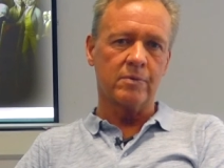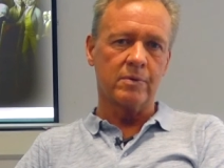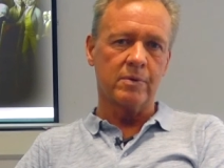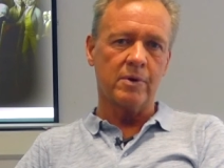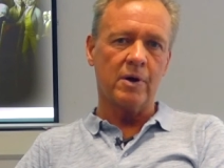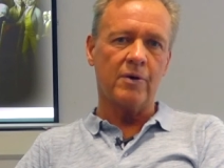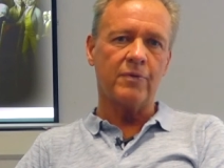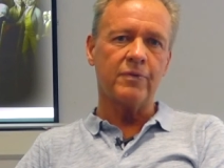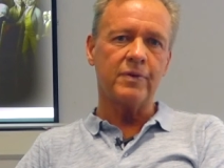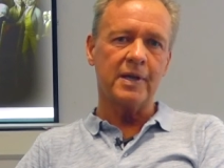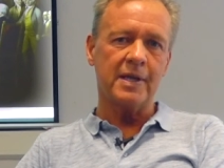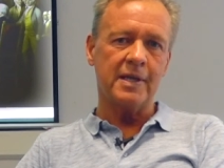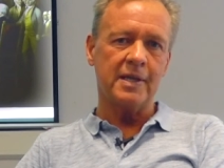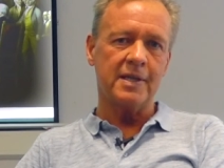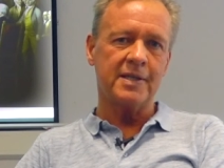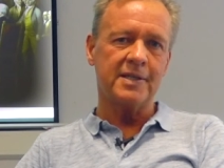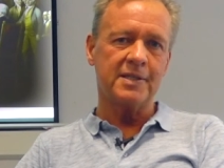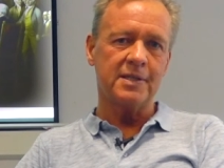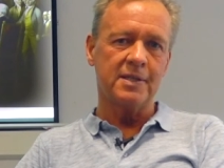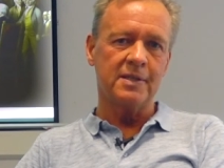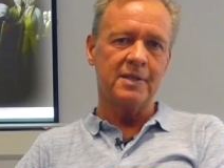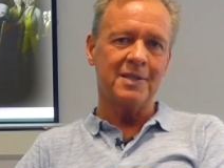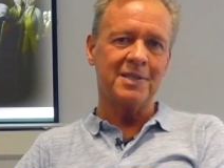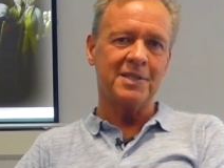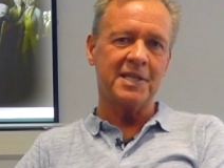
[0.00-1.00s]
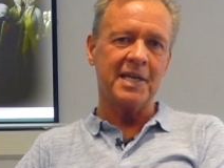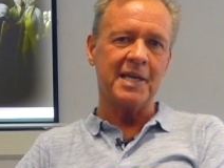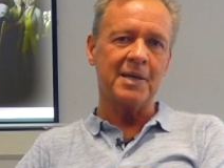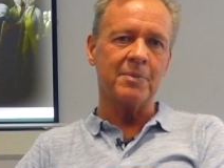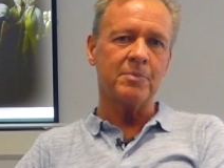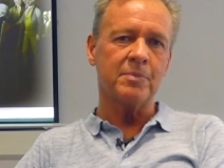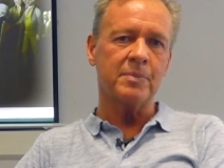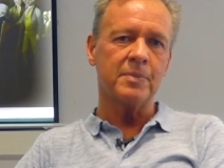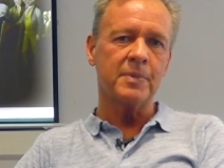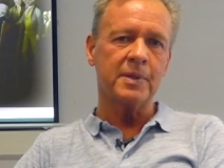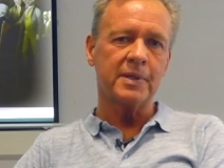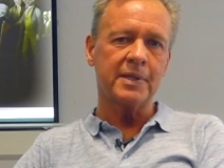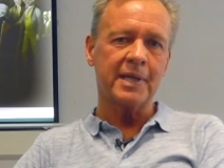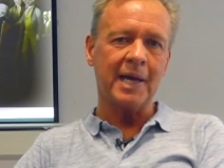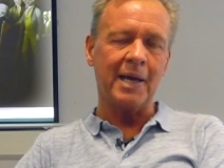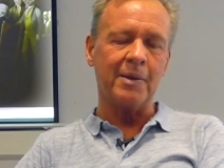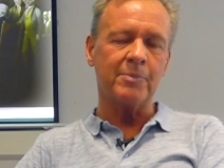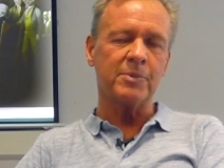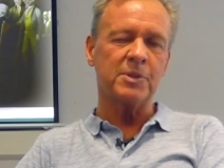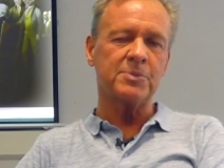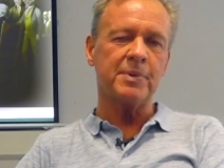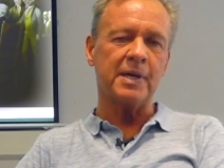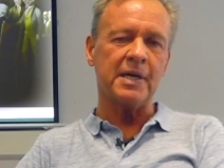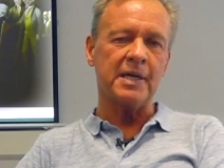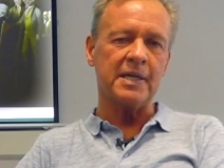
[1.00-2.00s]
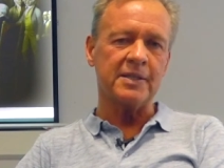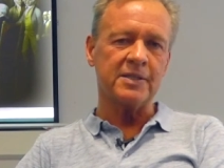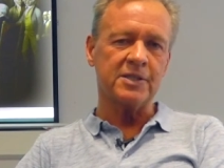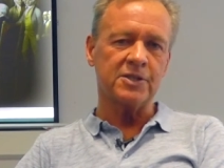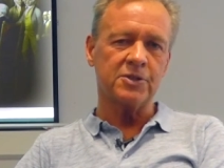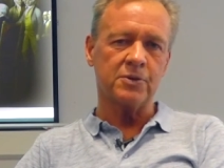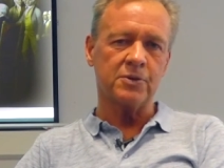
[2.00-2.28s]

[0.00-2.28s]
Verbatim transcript: roughly the, the, same time span.